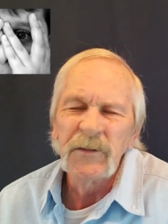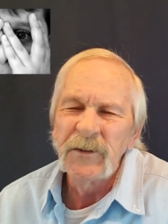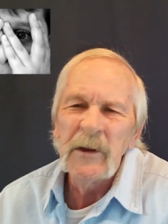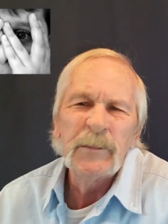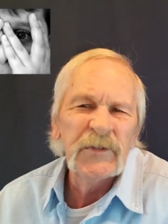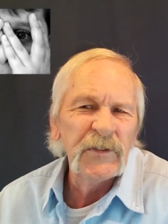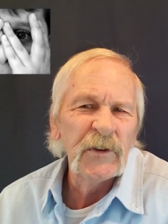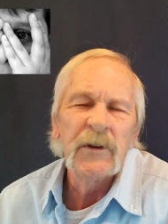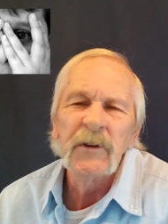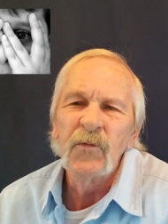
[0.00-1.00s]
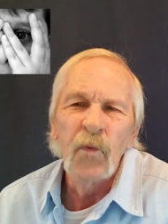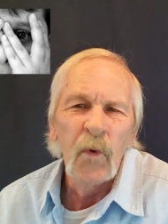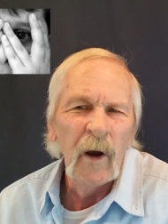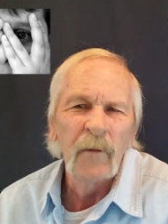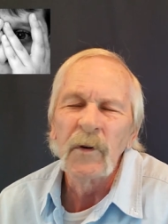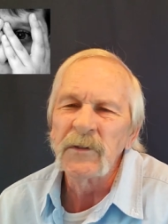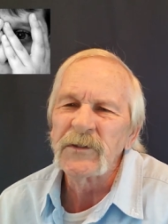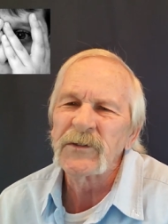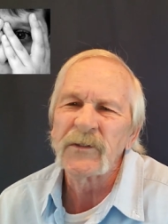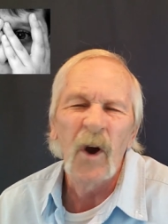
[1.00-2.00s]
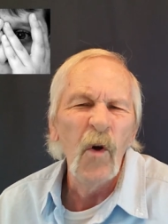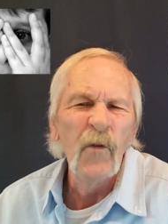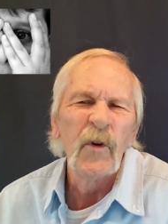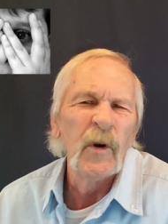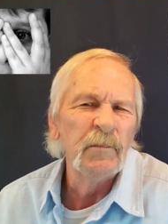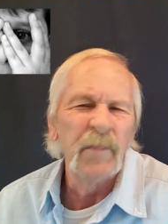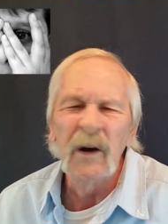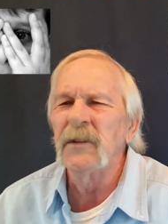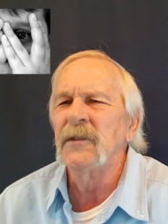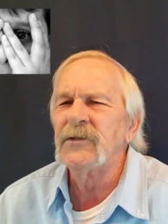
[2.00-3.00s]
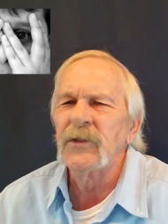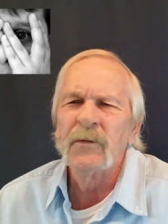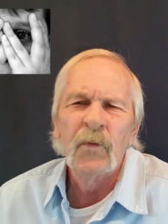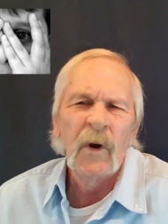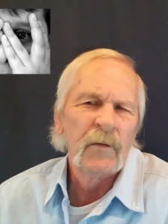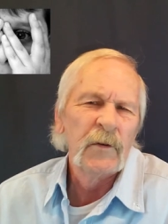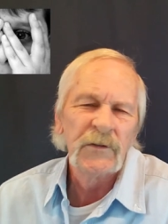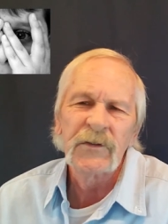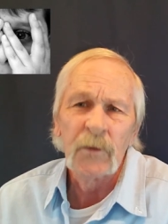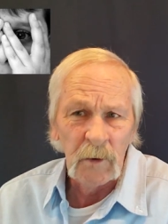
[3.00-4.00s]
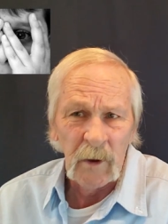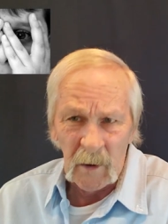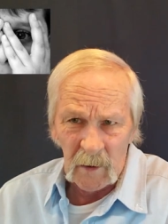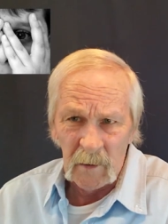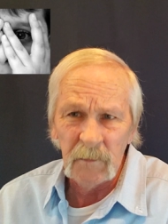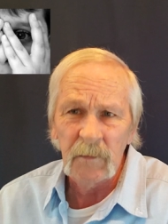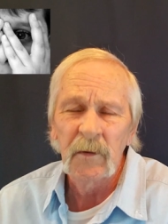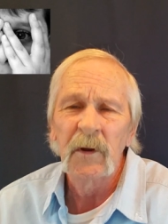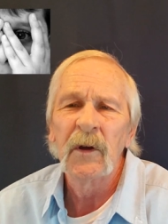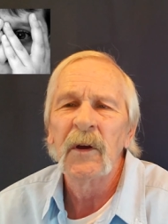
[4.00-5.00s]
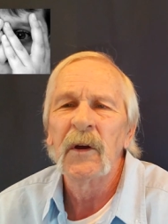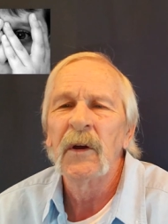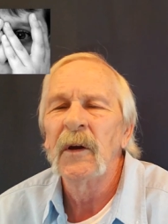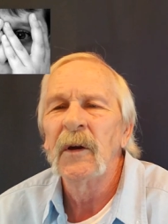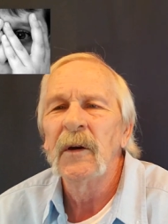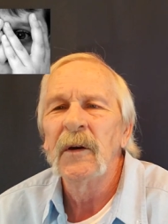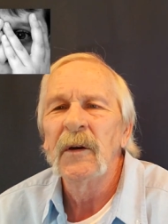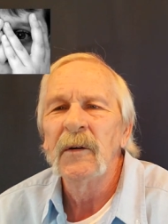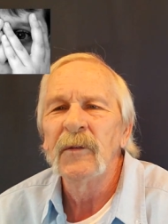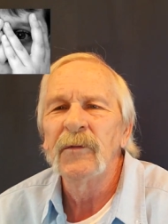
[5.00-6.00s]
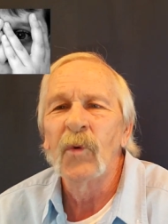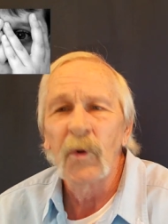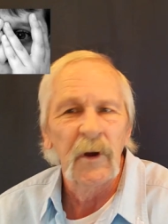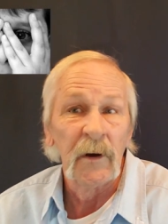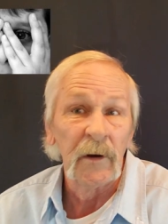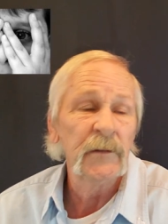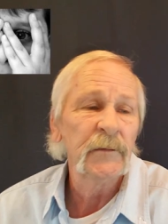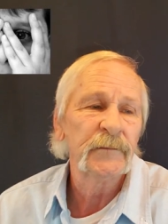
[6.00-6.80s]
deep-seated reverence, overabundance of reverence that we have for God,